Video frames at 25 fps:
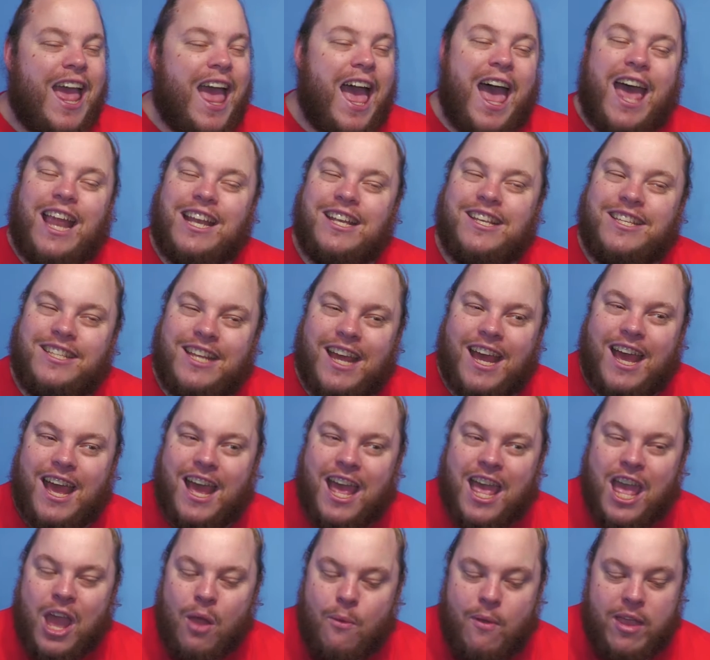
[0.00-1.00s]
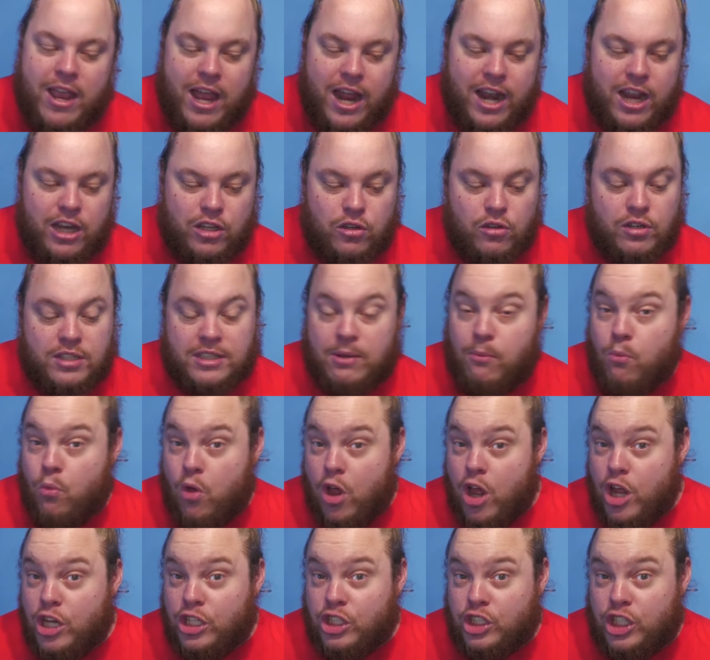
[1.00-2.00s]
And we're going to do some
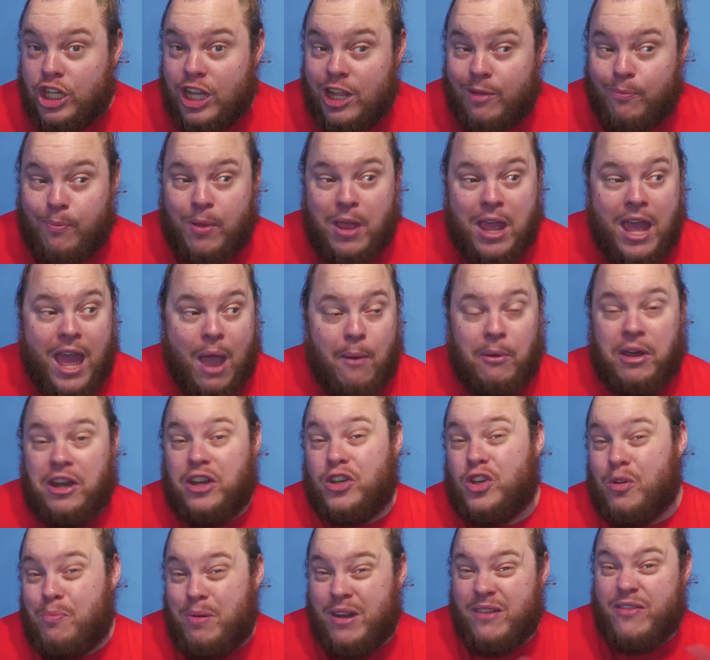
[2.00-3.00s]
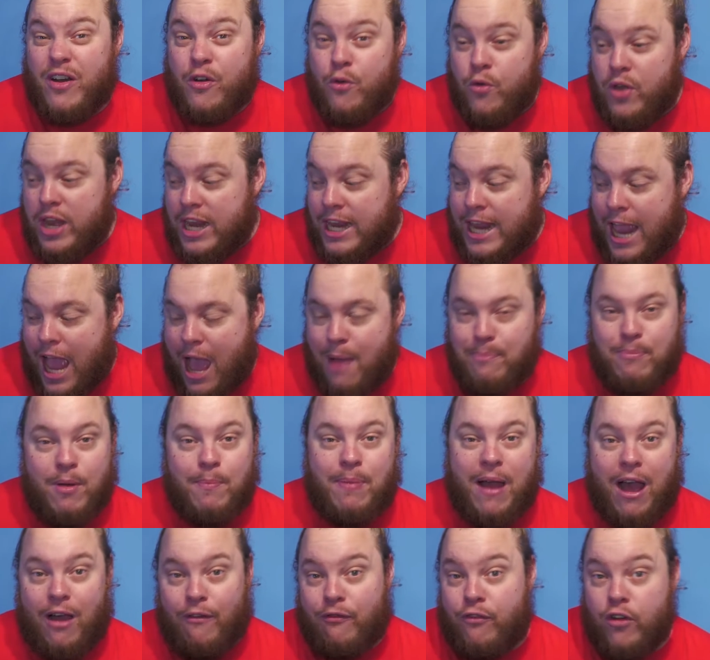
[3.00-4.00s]
worship. And we're going to do a bit of a recap
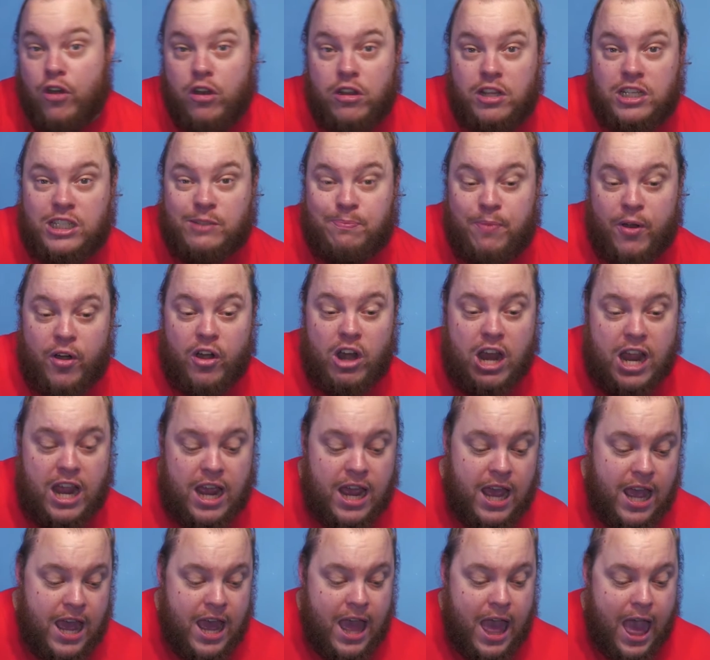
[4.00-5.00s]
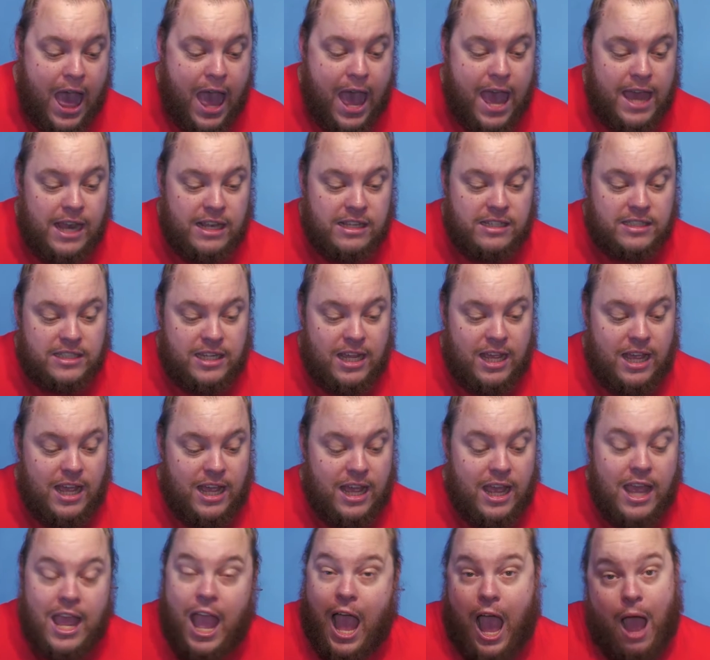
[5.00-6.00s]
about Fruit of the Spirit. And
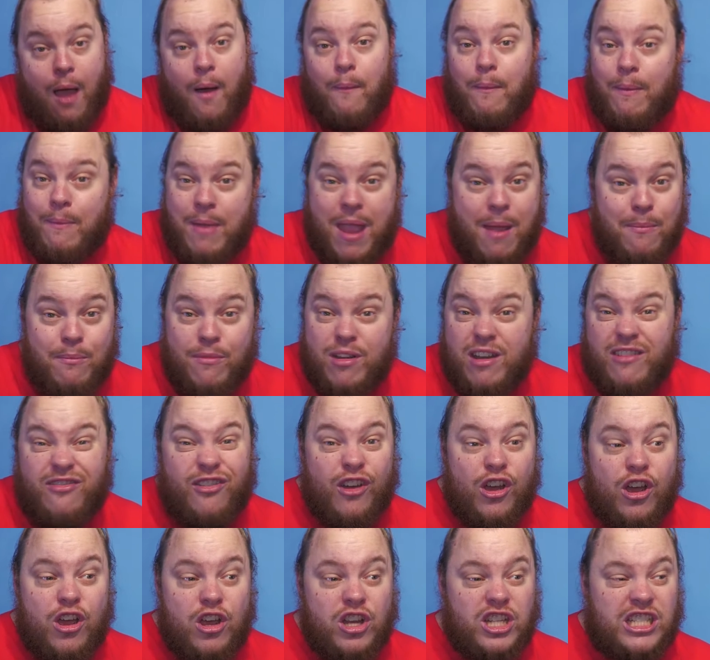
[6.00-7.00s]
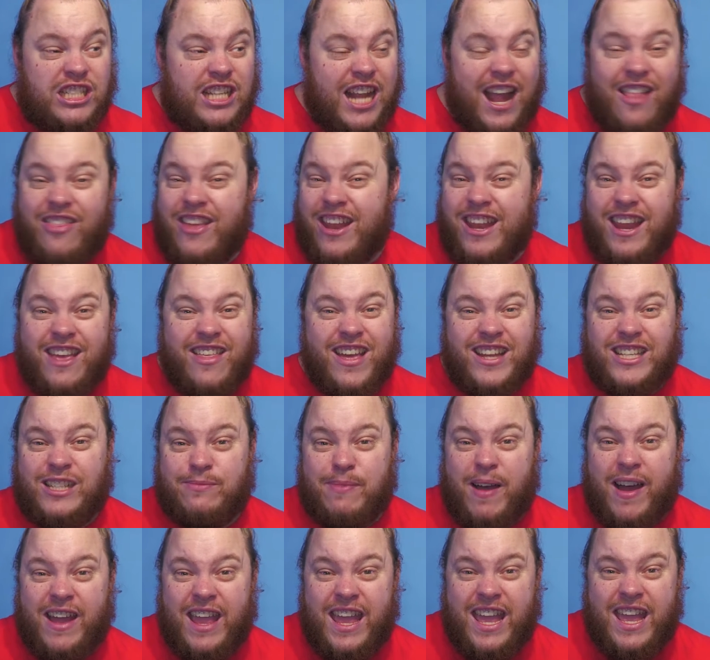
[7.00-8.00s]
our memory verse. And then, yeah, that's
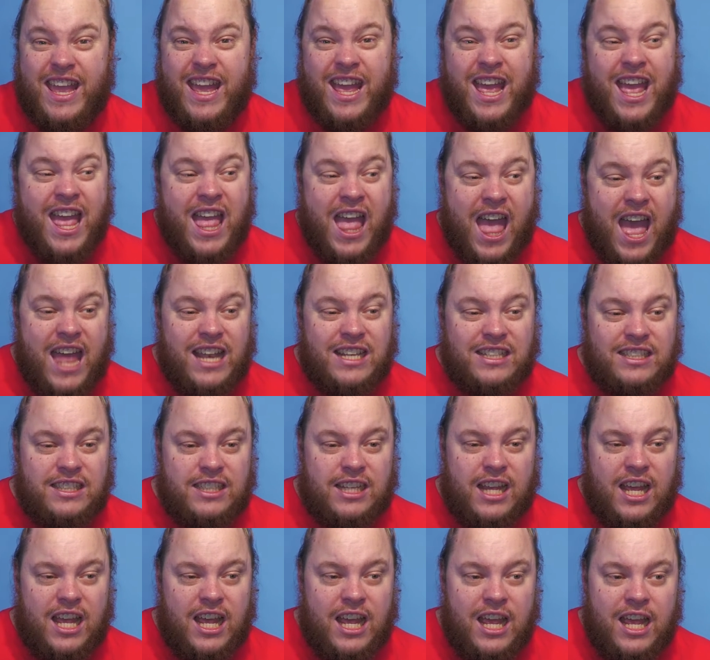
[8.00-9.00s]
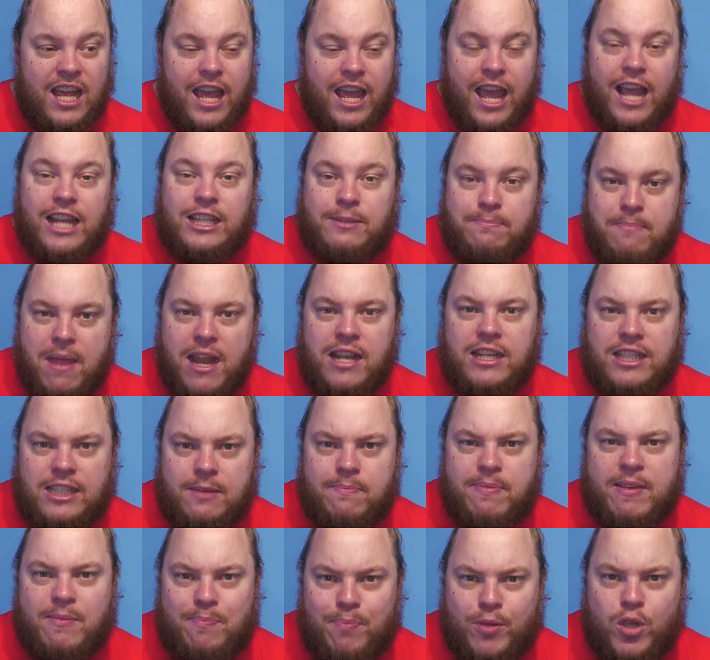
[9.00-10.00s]
about it. And it's meant
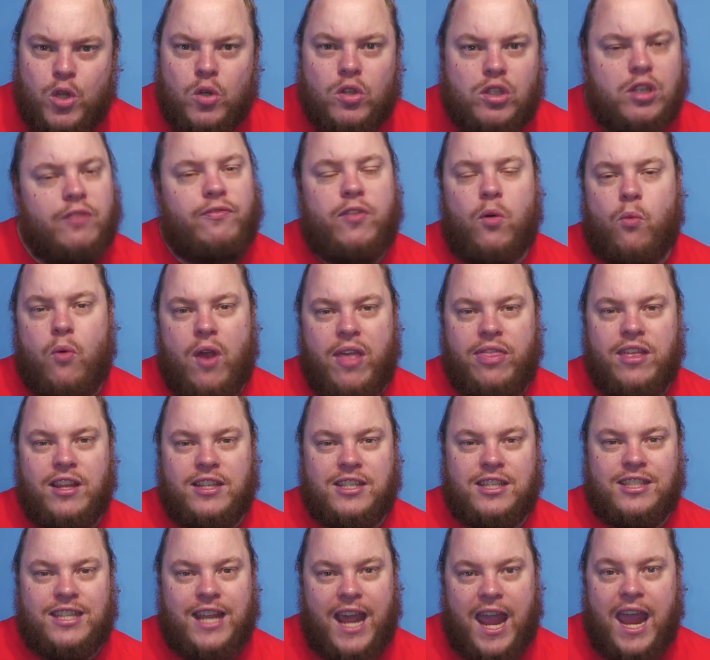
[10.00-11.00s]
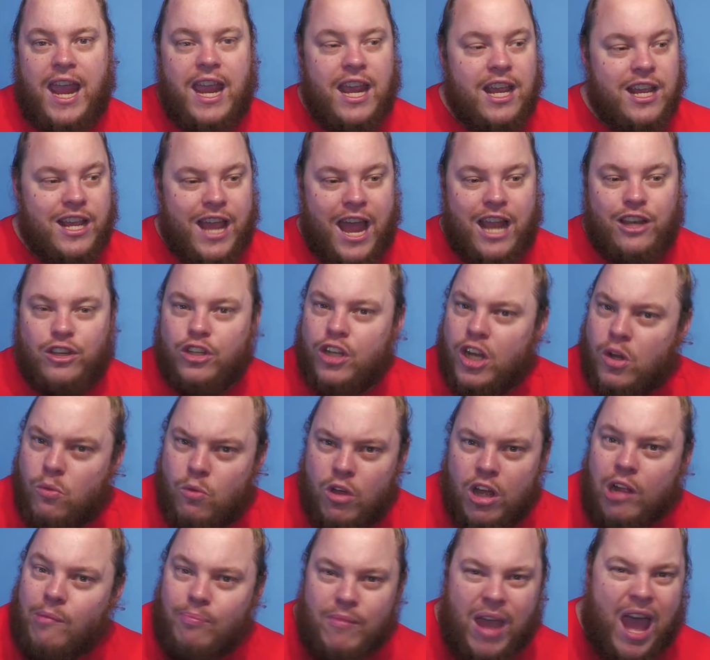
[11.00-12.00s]
to be beautiful weather today. And you know
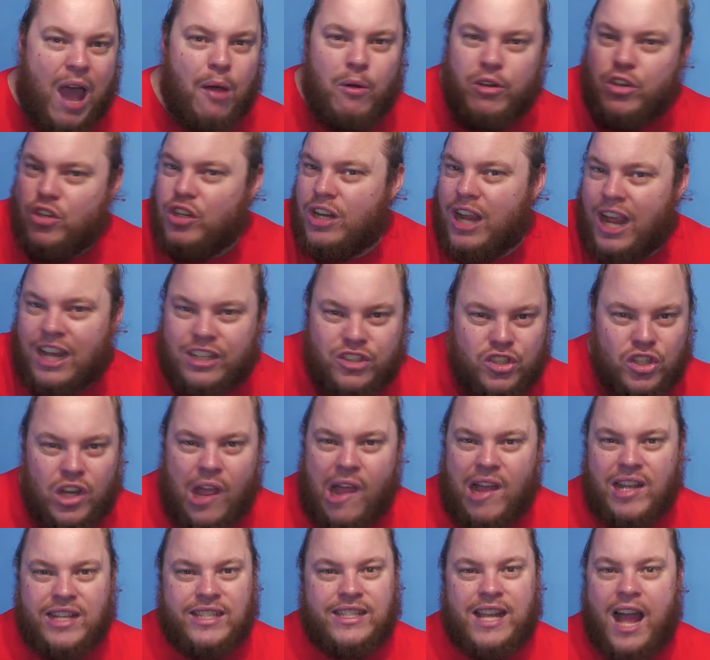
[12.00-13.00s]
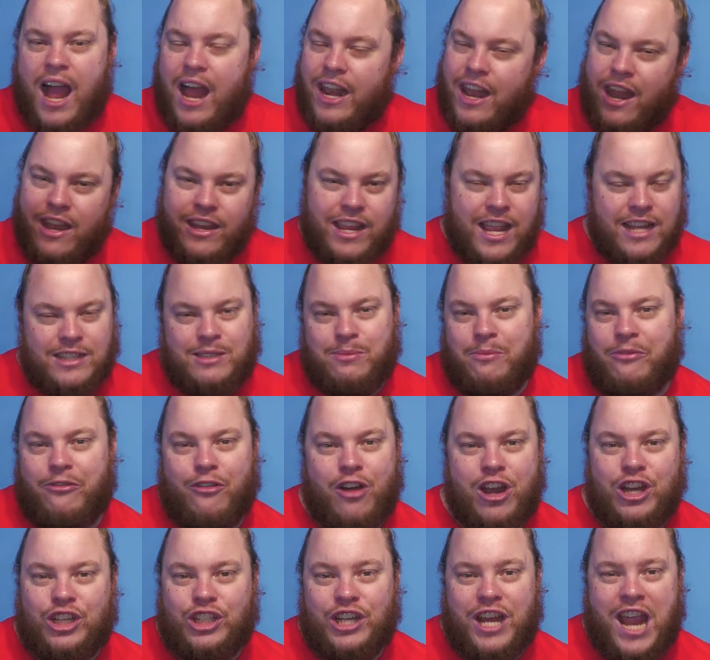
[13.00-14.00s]
what? I want you guys to go outside and get some
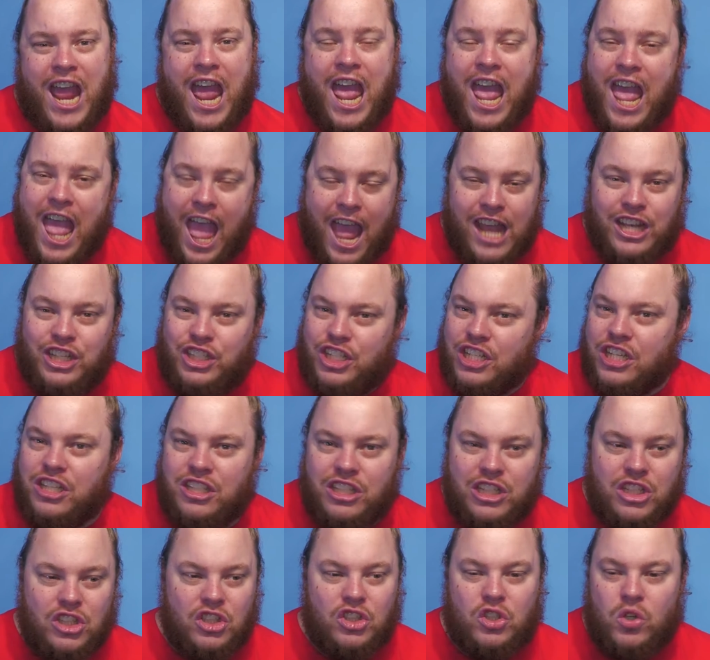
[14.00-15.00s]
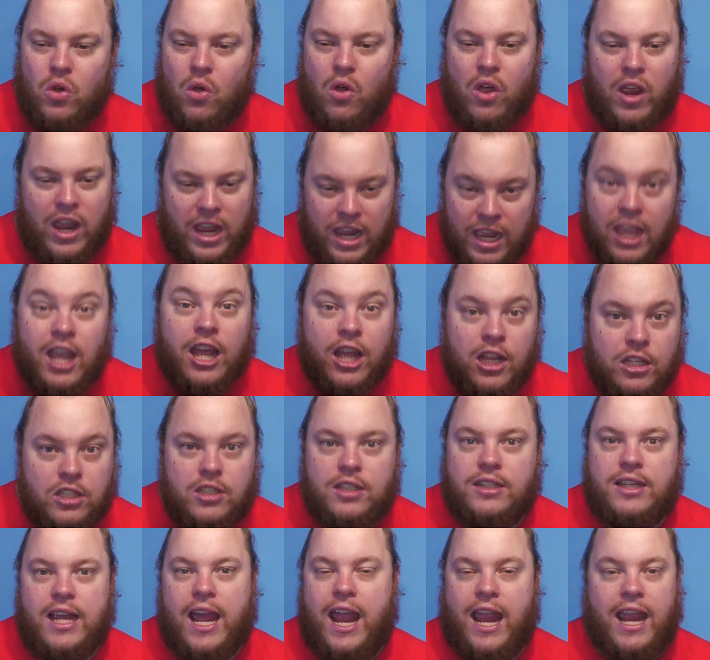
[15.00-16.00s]
fresh air. And just enjoy
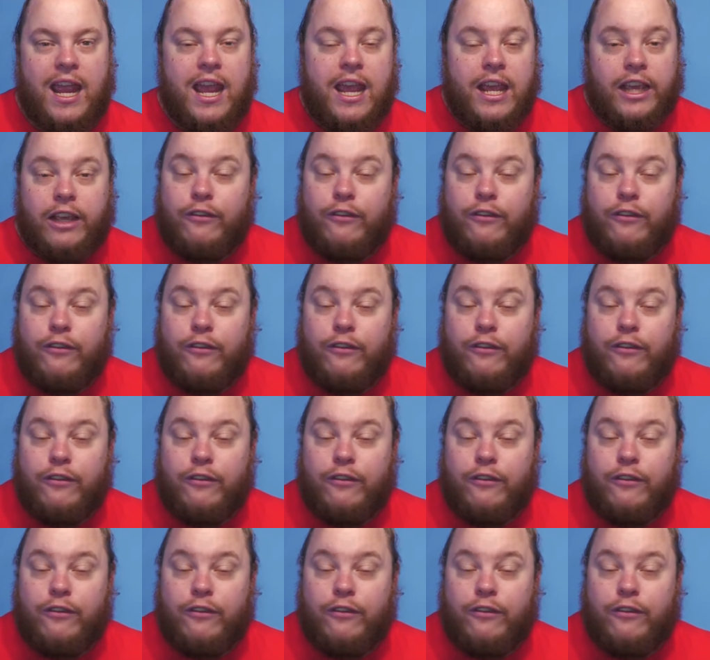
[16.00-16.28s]
today.